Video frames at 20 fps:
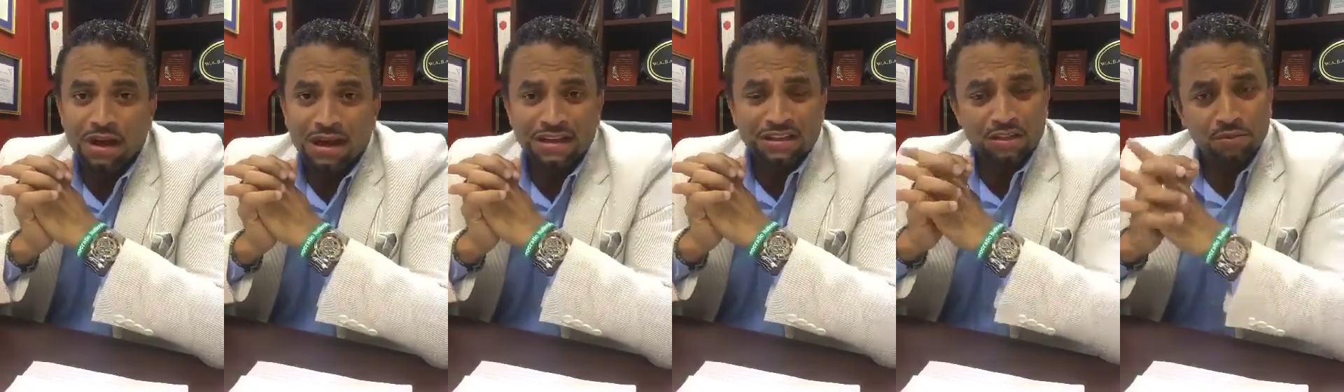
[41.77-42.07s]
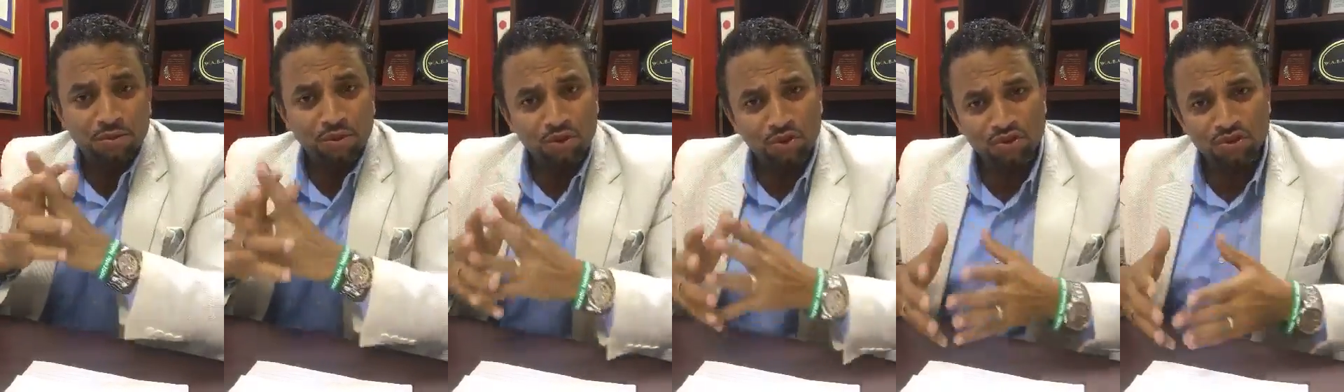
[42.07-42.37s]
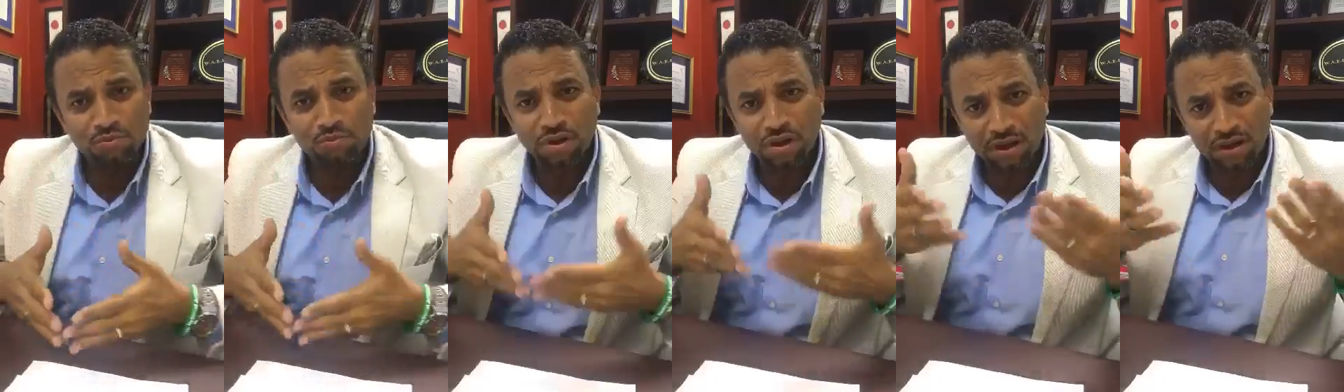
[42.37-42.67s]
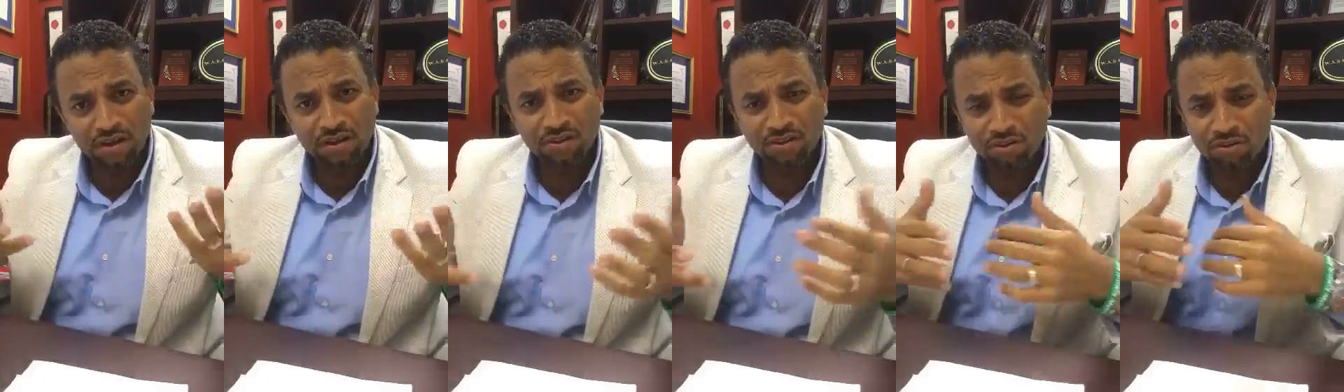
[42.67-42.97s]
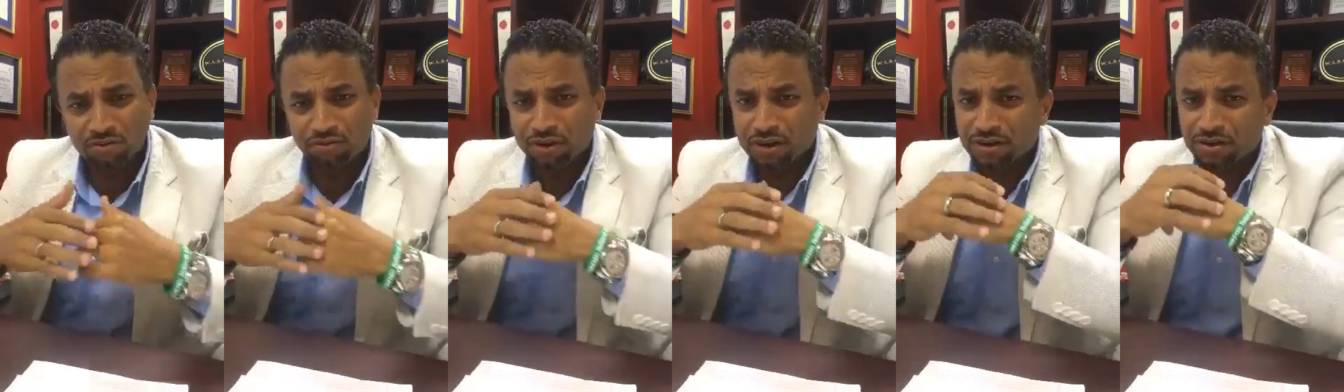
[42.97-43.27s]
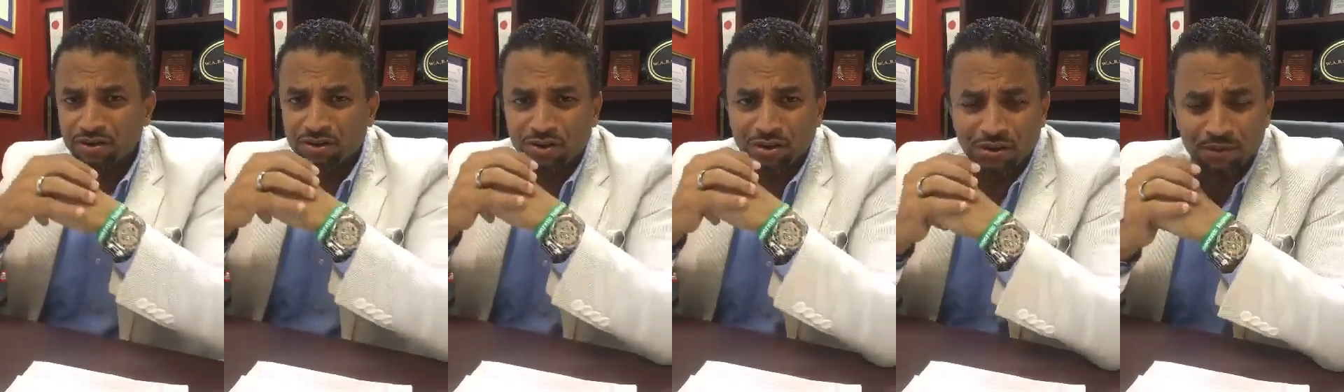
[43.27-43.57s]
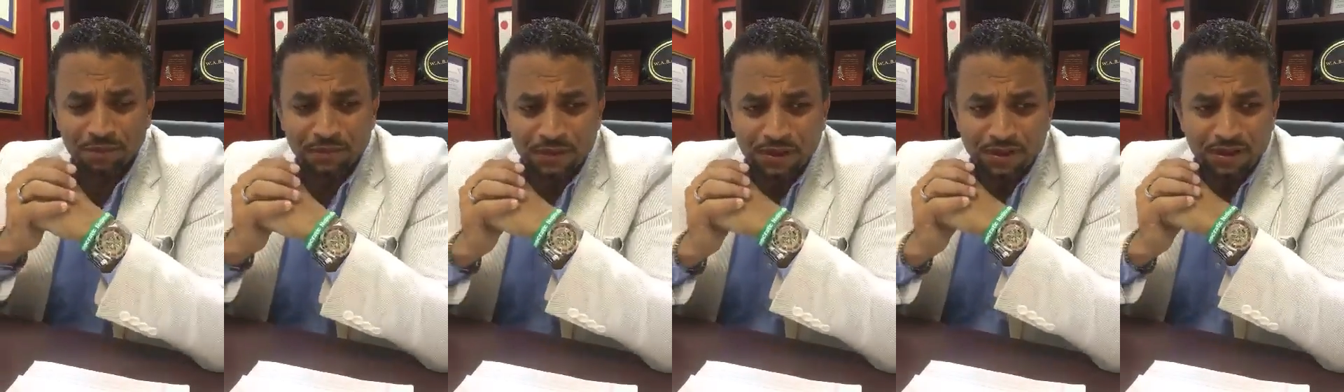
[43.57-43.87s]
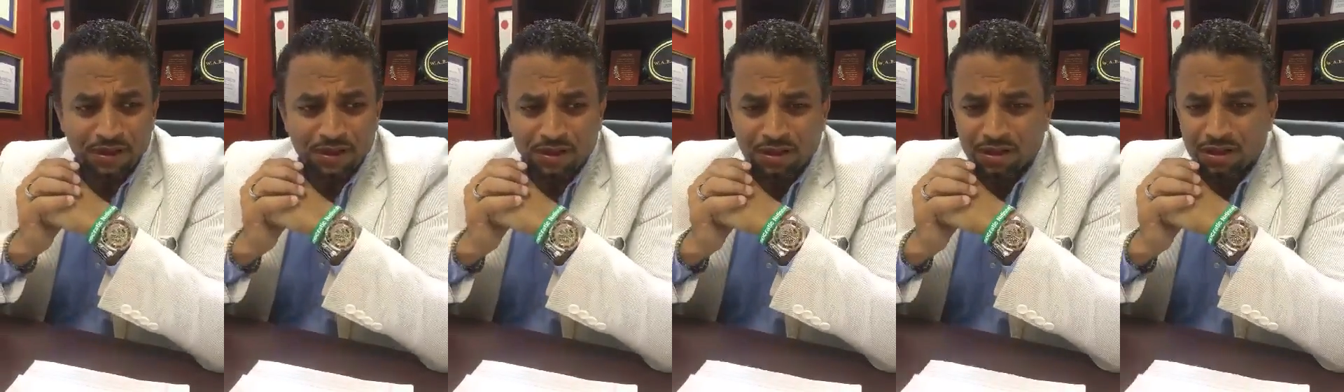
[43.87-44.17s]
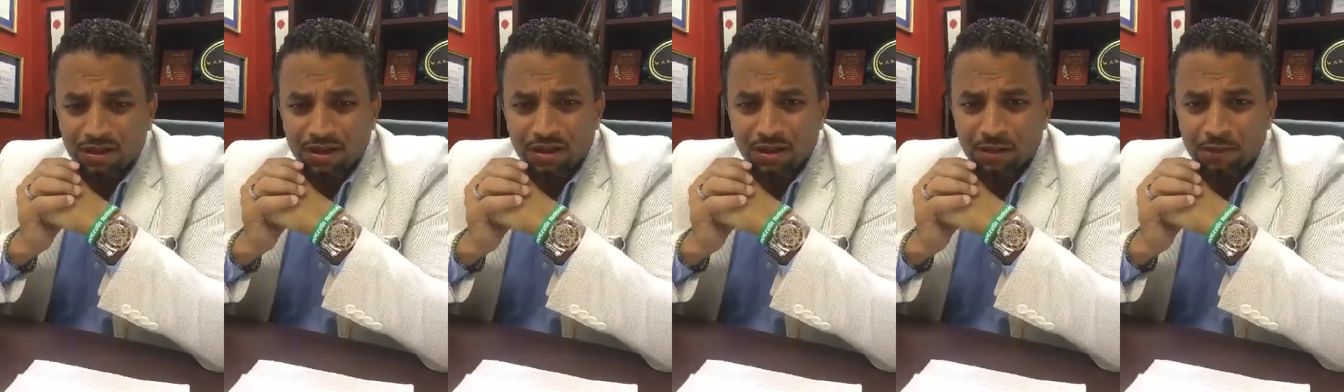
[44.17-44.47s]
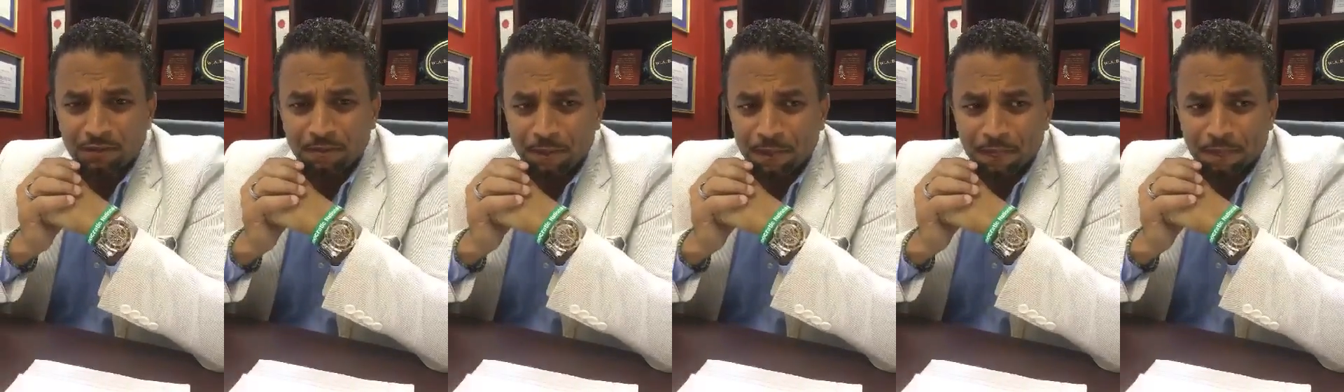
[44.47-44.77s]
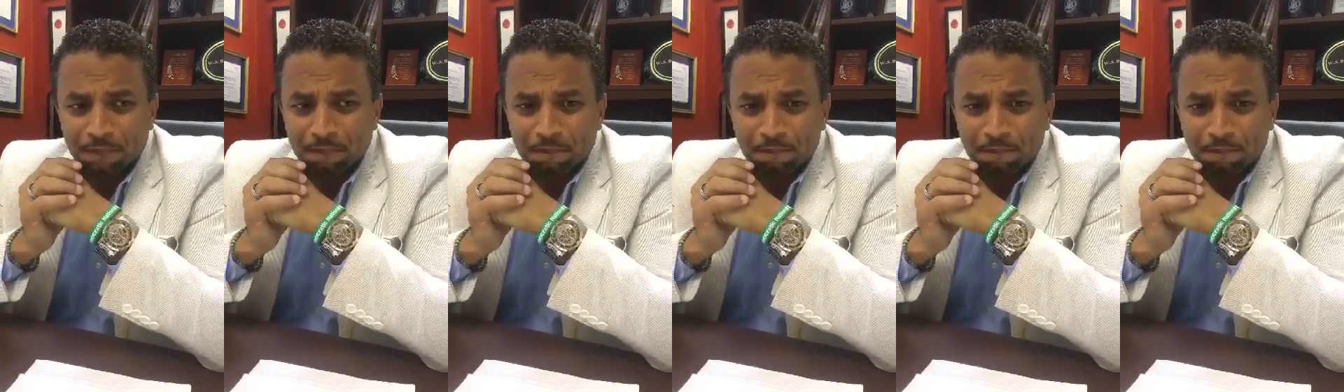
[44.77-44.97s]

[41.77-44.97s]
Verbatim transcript: as opposed to bringing it through the front door. Um,